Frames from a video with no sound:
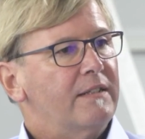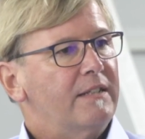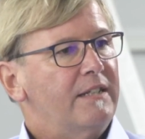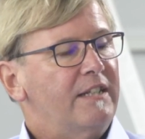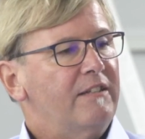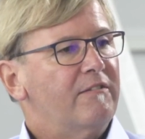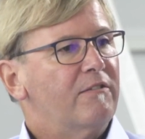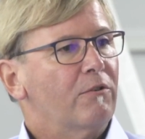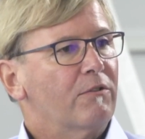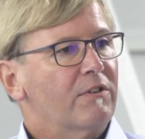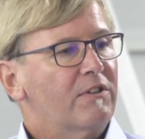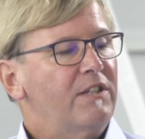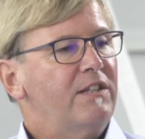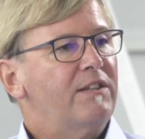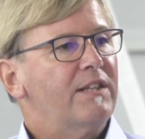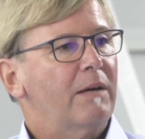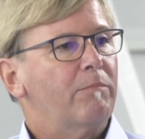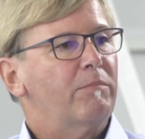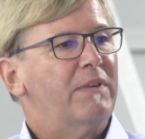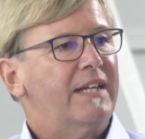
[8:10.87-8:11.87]
is on
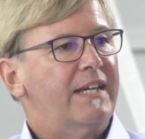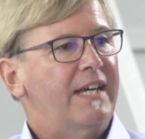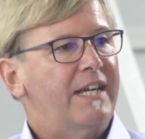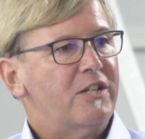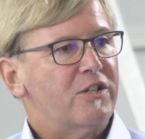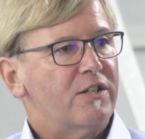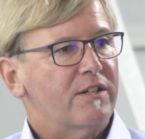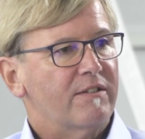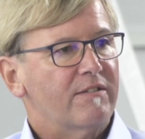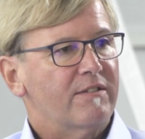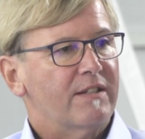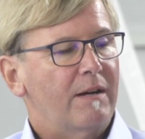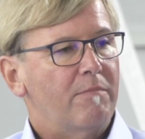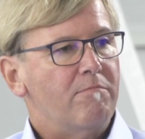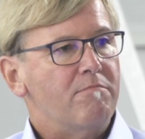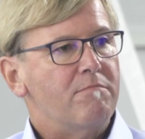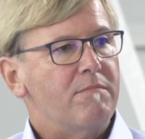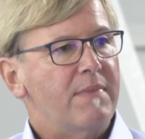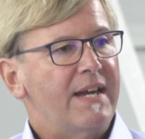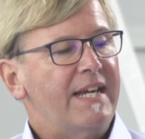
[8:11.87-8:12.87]
these applications a
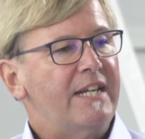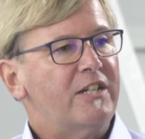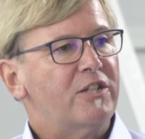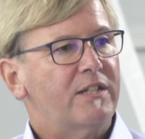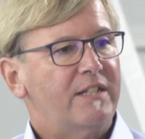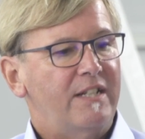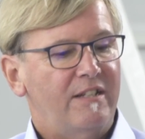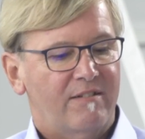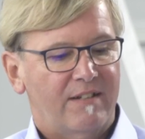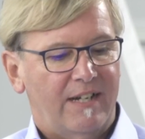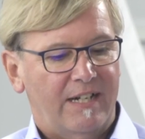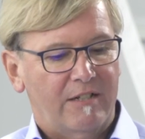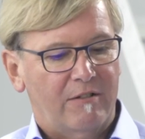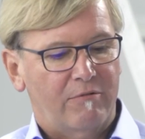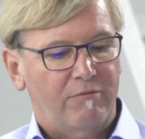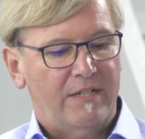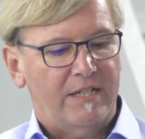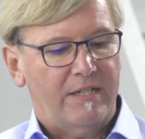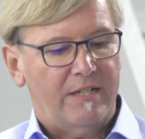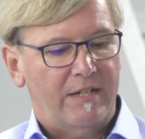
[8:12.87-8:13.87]
major design
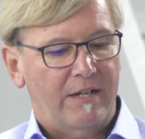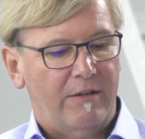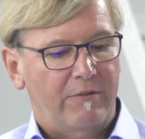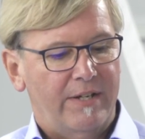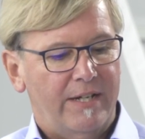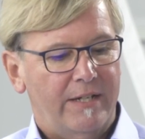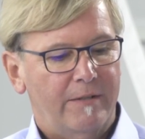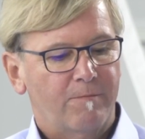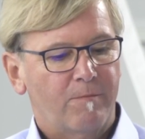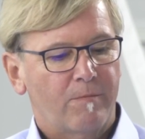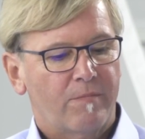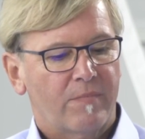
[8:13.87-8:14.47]
criteria.